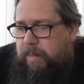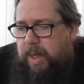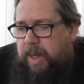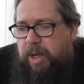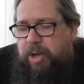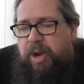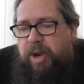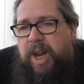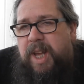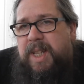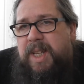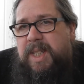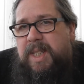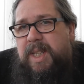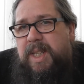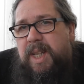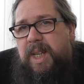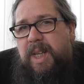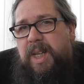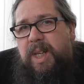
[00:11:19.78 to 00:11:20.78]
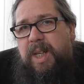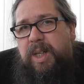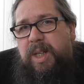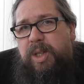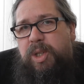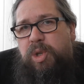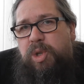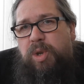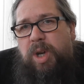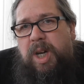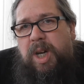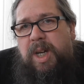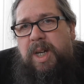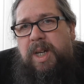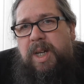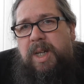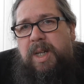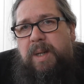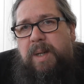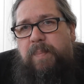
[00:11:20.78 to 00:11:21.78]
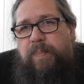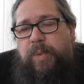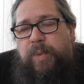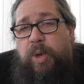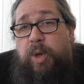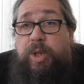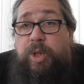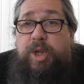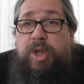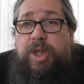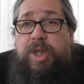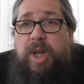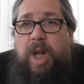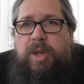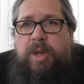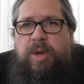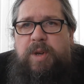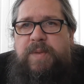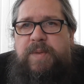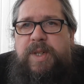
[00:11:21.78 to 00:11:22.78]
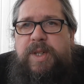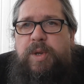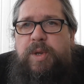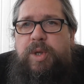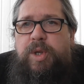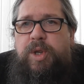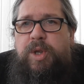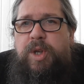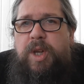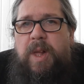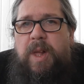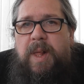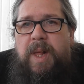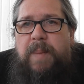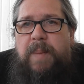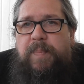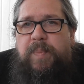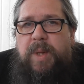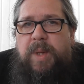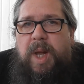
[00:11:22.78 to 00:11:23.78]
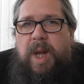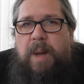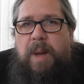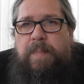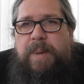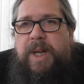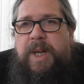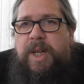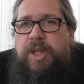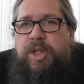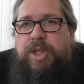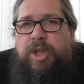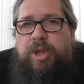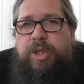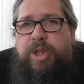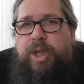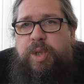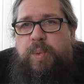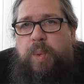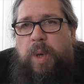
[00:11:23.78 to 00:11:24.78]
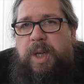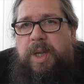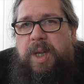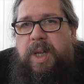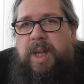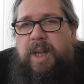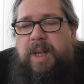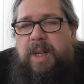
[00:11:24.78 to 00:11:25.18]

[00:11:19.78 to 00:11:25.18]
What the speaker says: Greggs do or they used to, I don't know if they still do, a bean and sausage one.